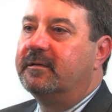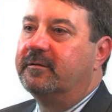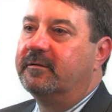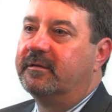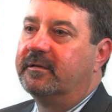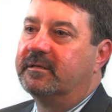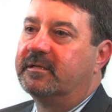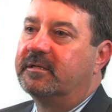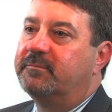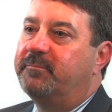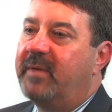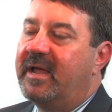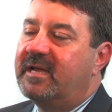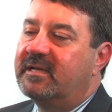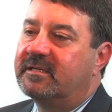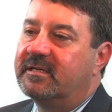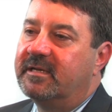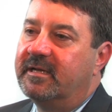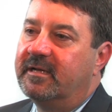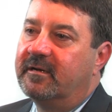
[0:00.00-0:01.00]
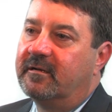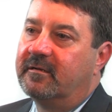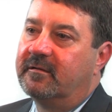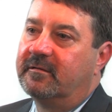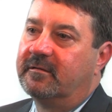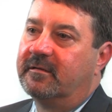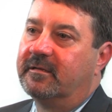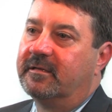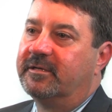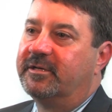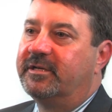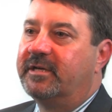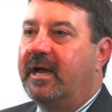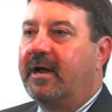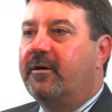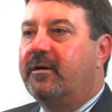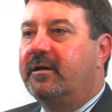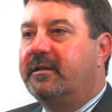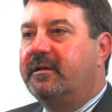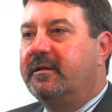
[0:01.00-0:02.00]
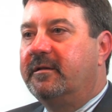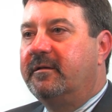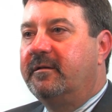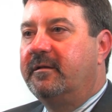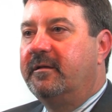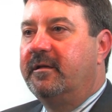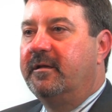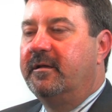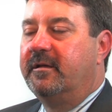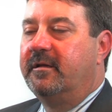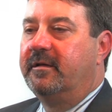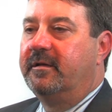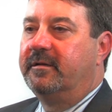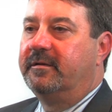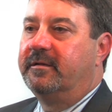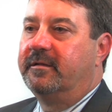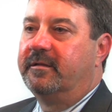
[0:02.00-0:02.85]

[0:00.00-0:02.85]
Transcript: to the Space Needle, to the Sheraton,